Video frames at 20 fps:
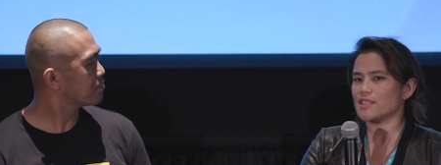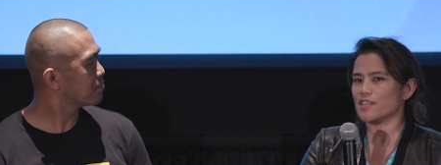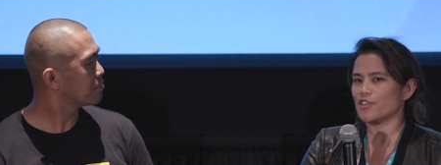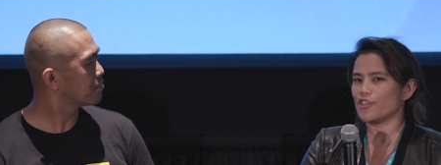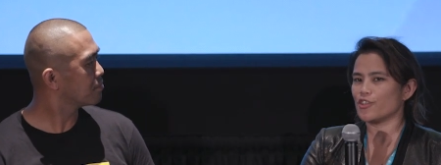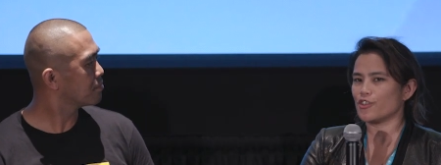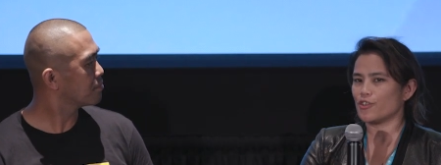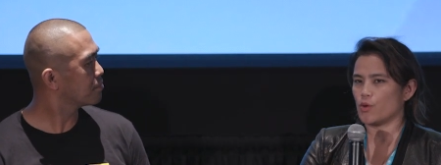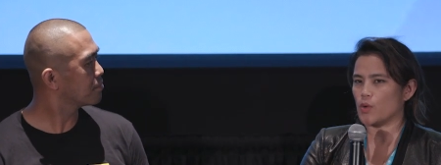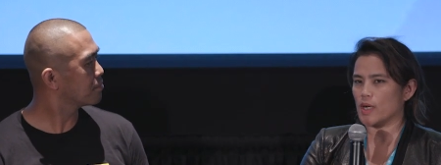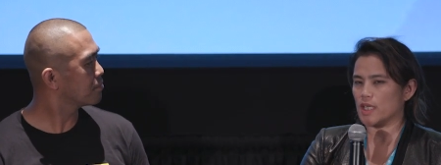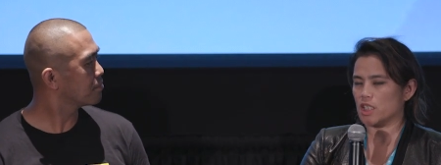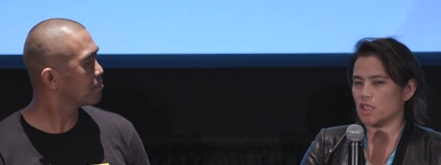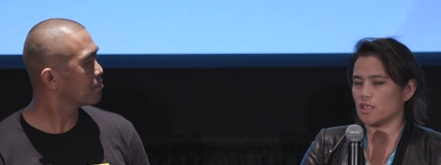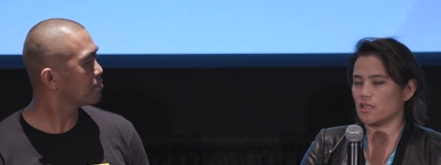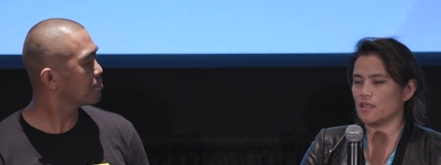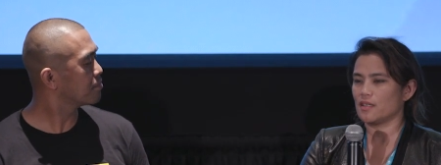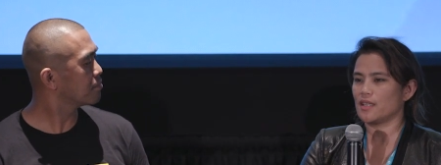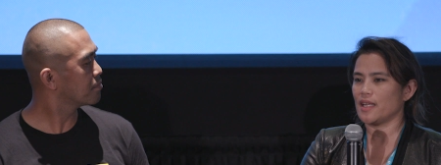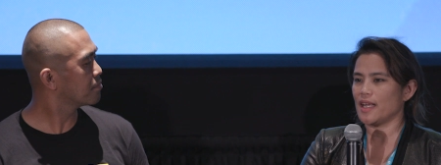Speaker 1: That's a good
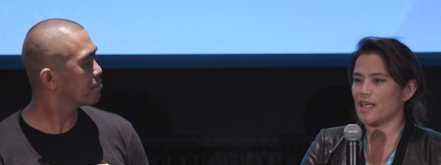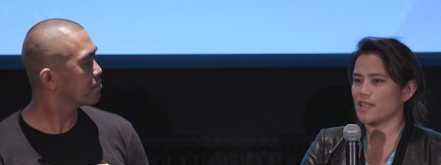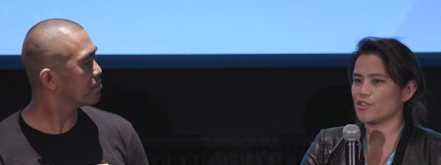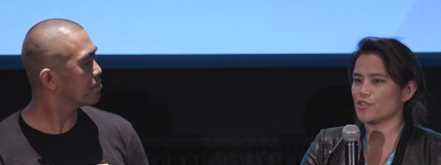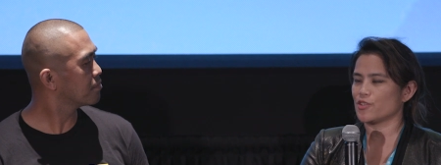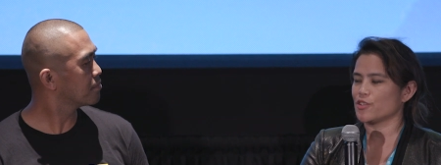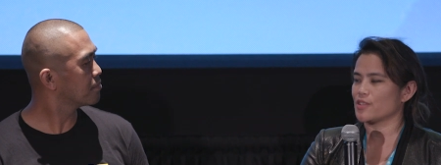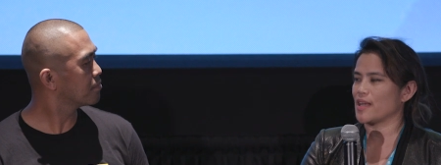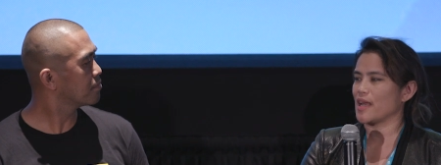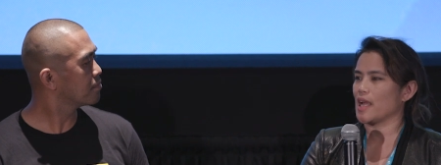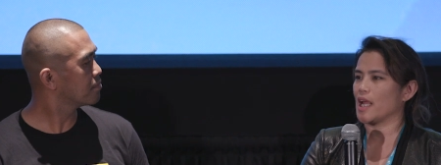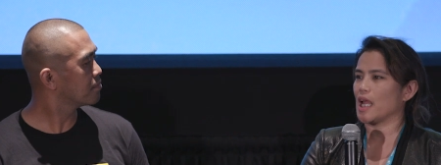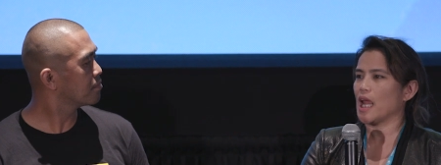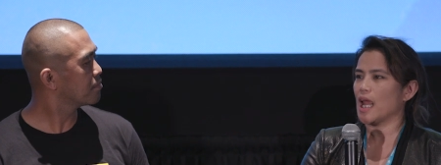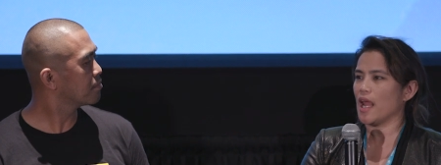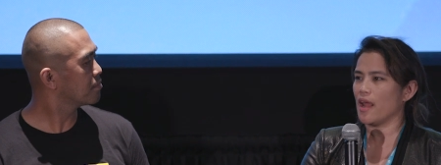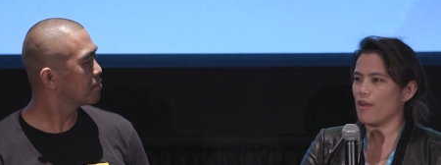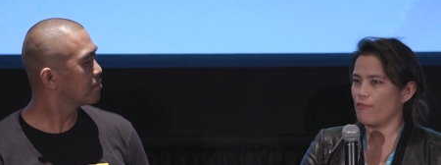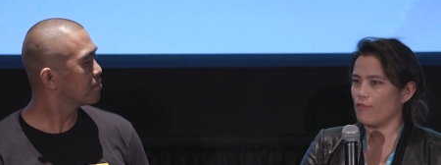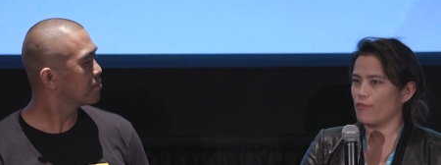question. The answer is
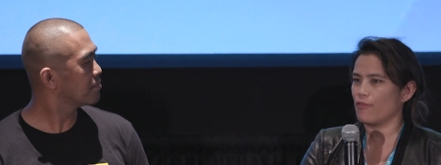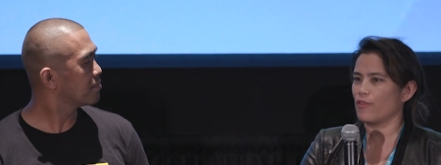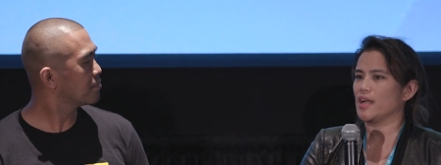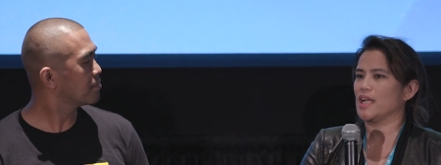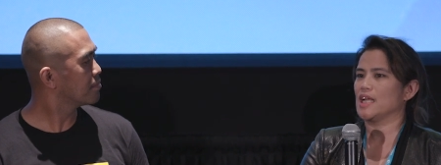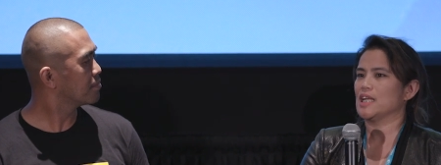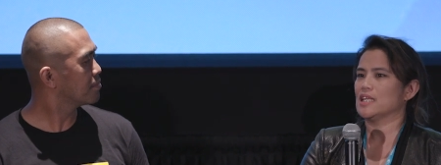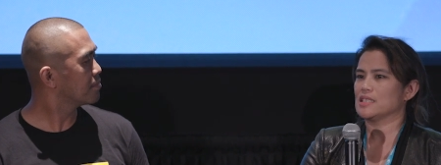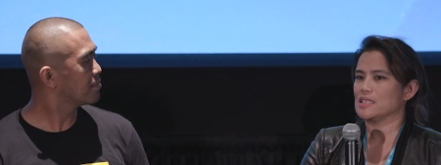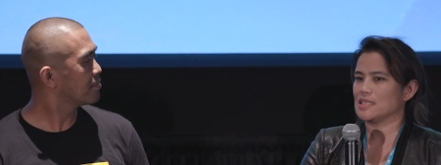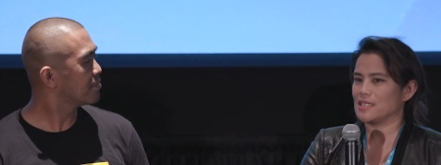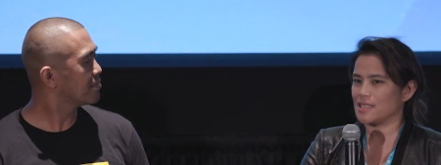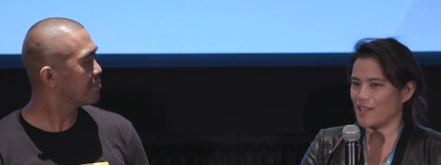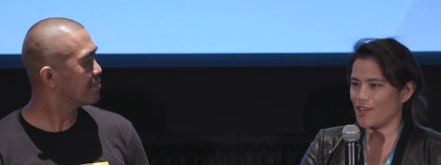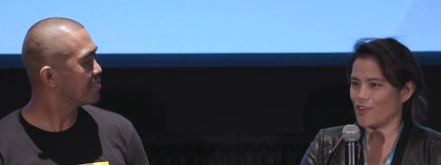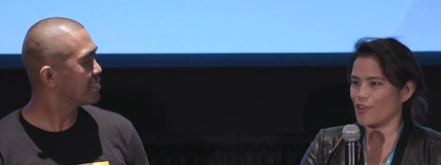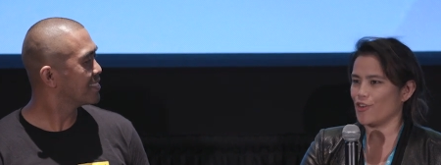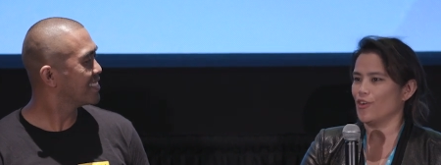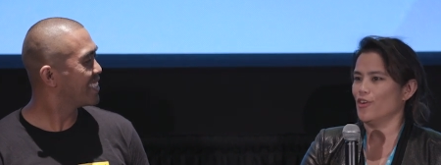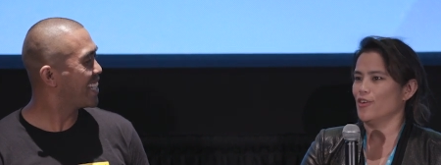like every
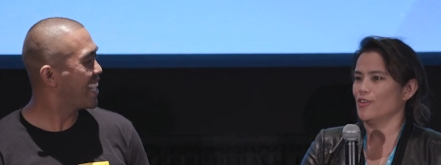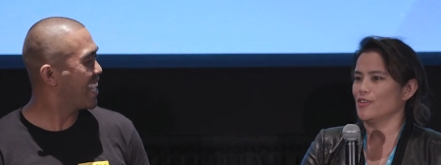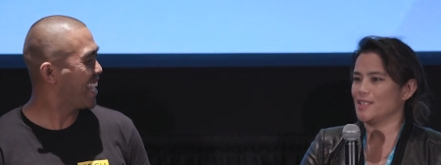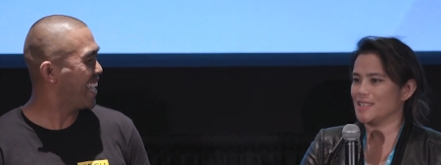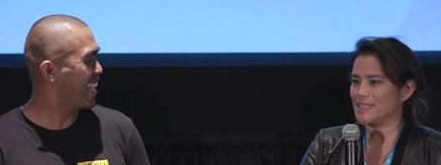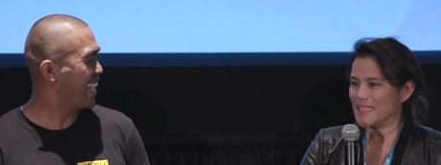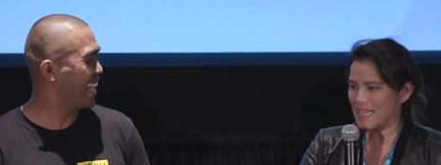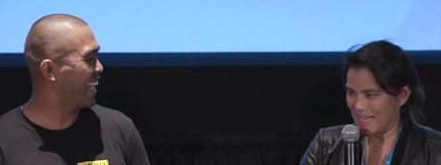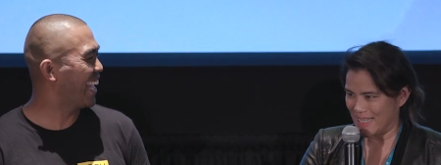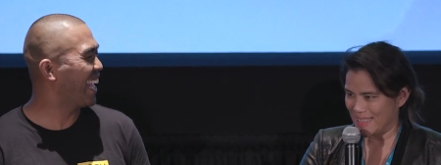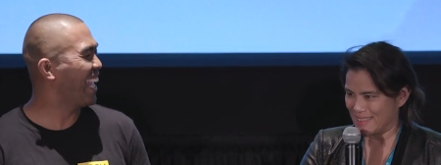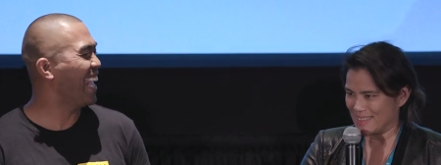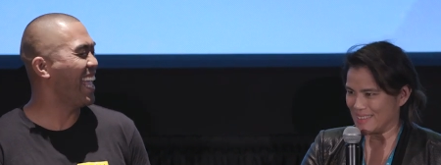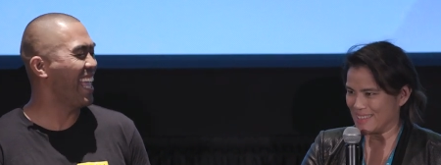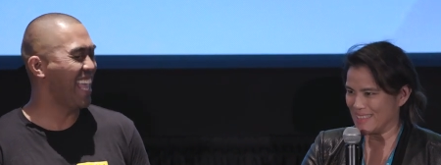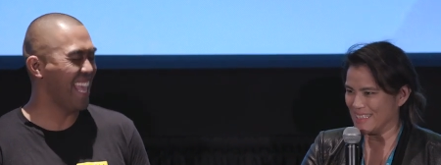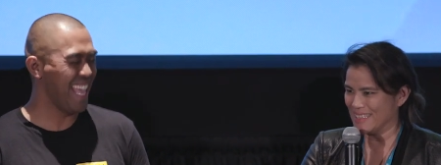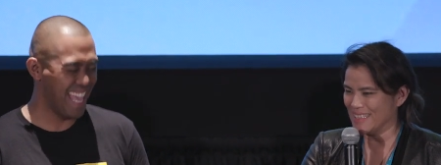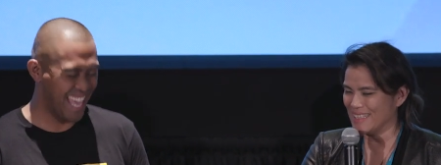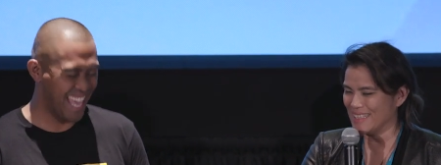single day.